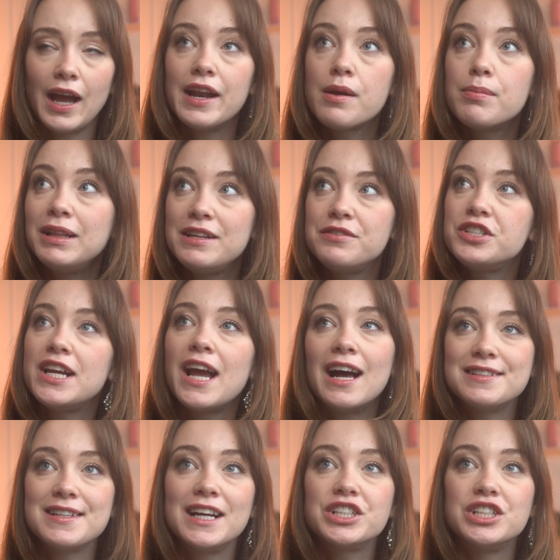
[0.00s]
And I believe she
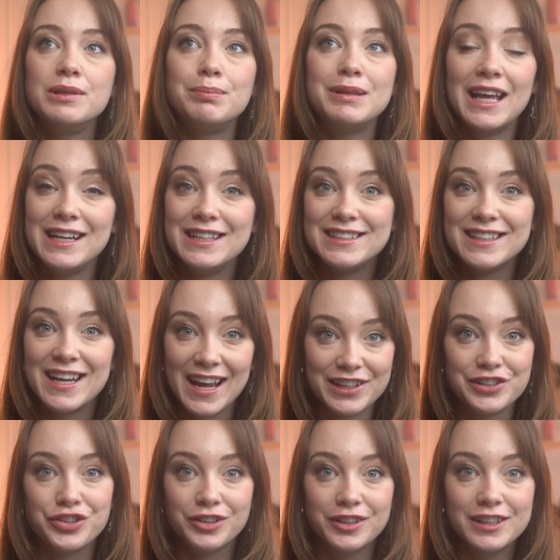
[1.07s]
has actually played an
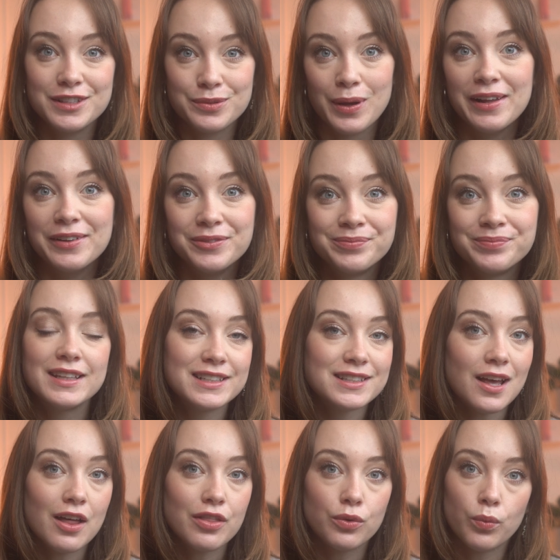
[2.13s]
angel as well. This
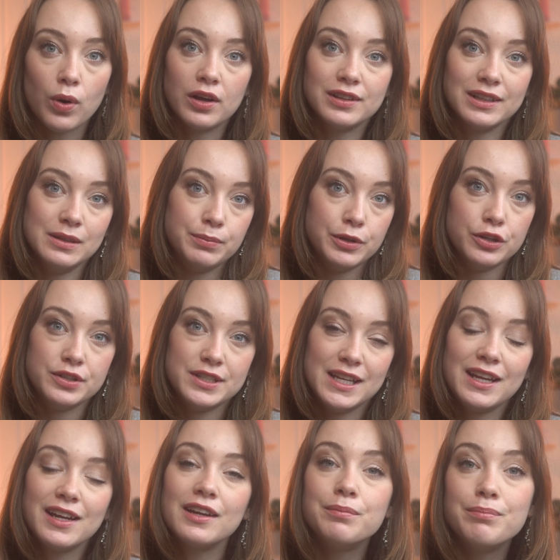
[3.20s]
otherworldly
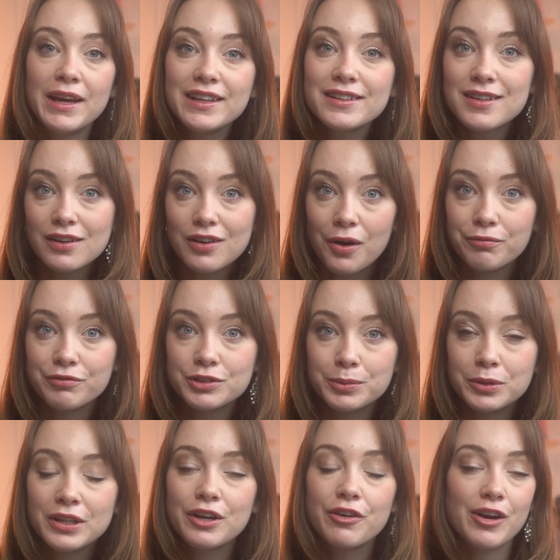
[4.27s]
beauty can make us
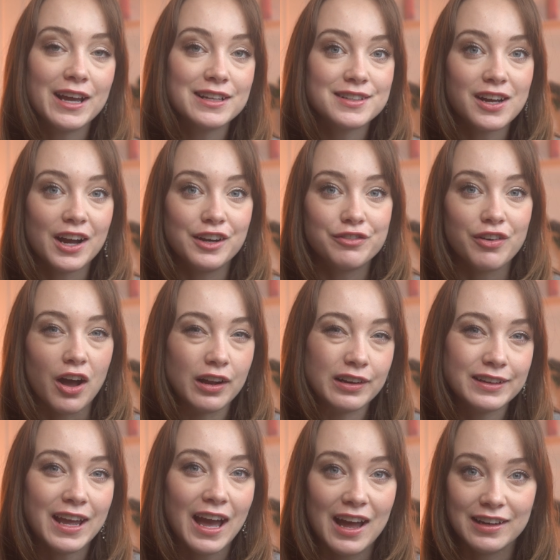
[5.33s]
uncomfortable. It creates a kind of
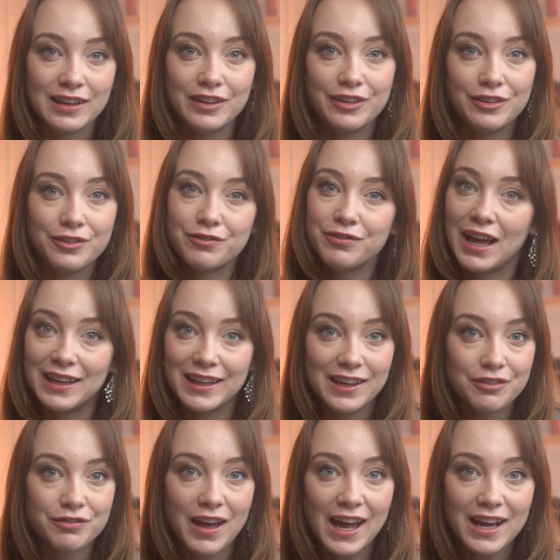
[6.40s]
uncanny valley
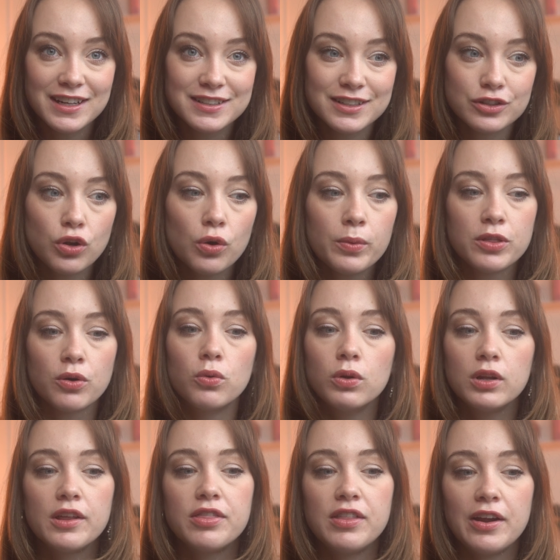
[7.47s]
effect, not with
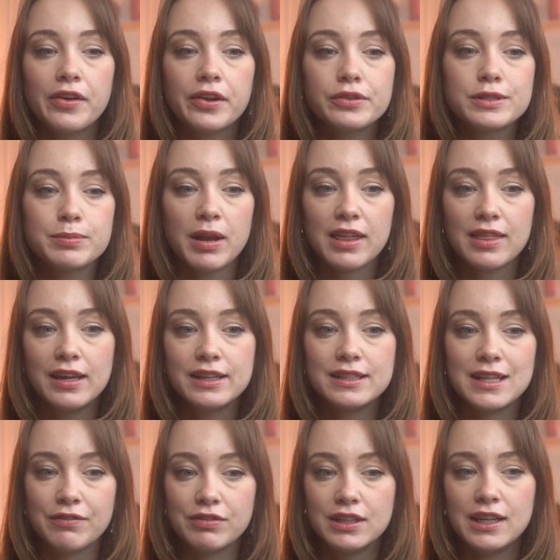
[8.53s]
all ethereals, but I think
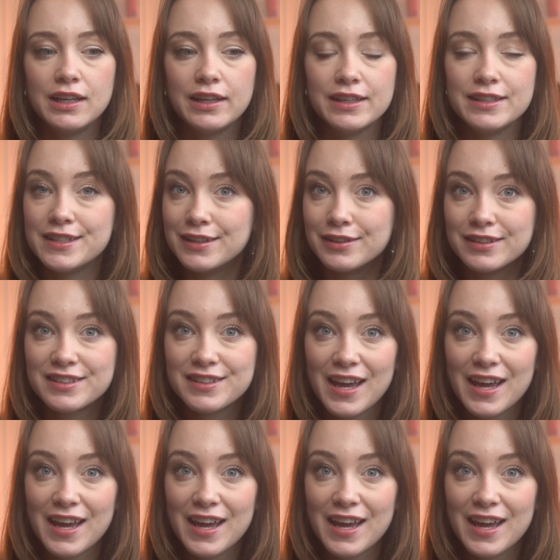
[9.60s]
definitely in Tilda's